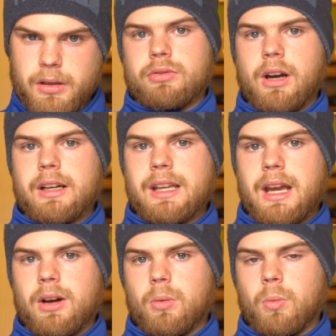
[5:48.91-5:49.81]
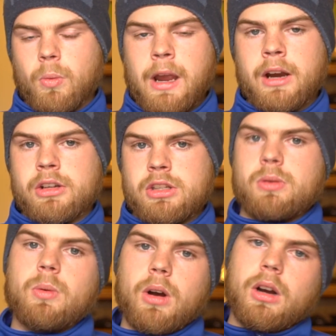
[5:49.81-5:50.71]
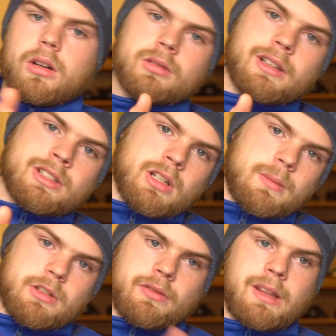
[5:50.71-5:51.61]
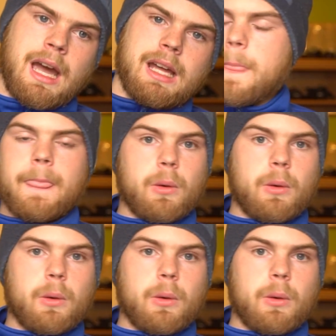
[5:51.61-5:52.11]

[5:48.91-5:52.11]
Finding out where you are in terms of that.